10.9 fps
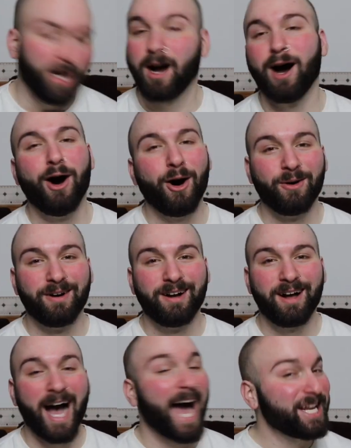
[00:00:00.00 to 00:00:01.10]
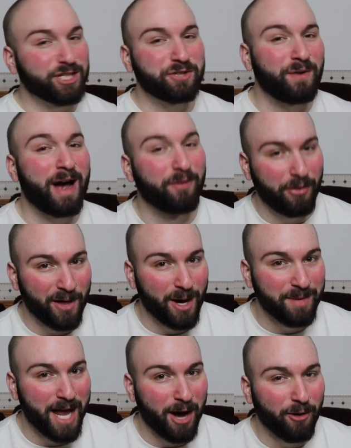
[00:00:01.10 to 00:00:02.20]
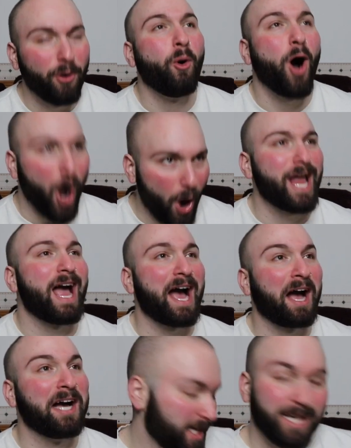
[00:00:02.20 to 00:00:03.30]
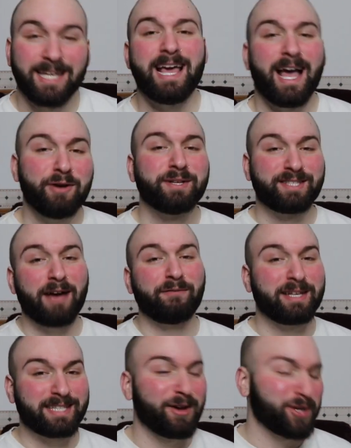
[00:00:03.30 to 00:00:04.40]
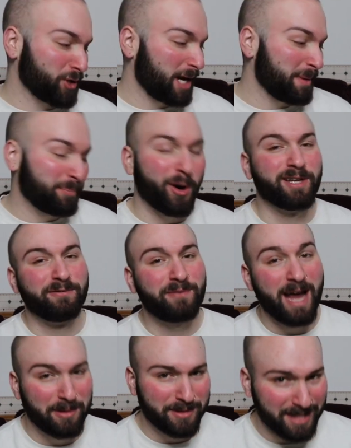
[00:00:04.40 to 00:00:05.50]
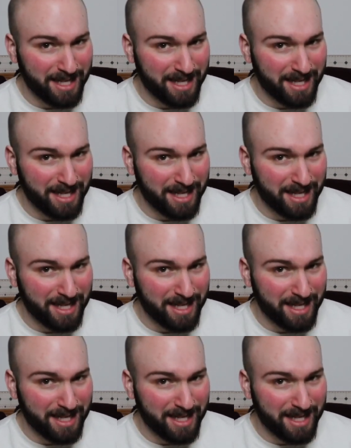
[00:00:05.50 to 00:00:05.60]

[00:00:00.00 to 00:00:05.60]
Oh, I just found the thumbnail. Oh yeah. Yeah, you could definitely tell he's trying to be part of the family with